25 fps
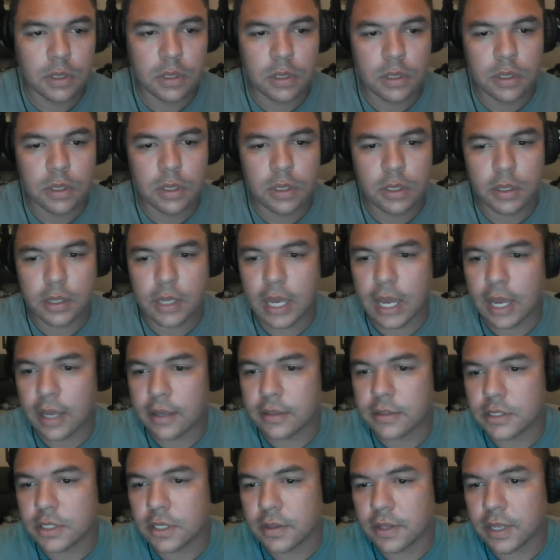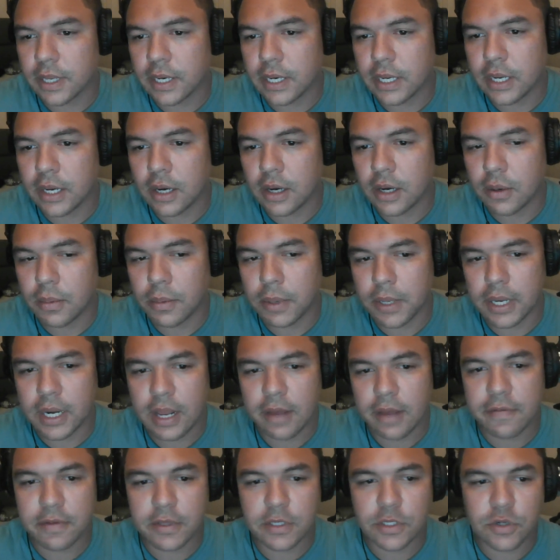Okay, so then here we could have
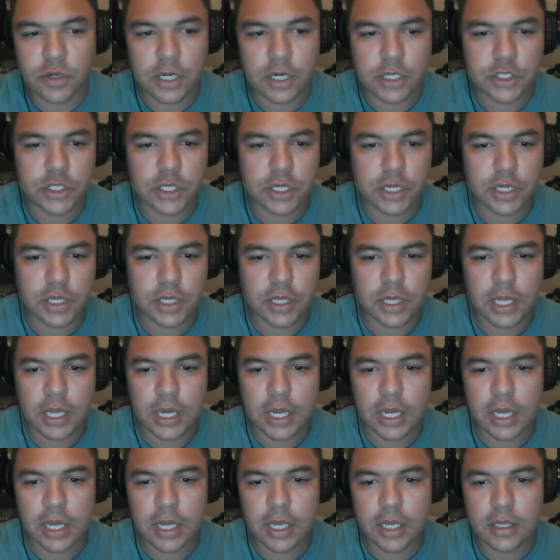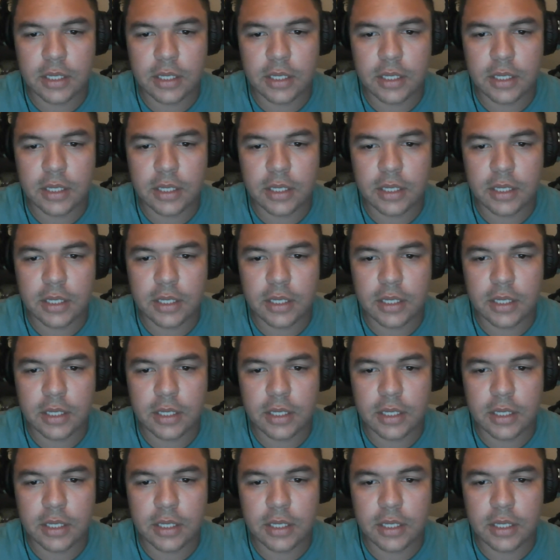instruction like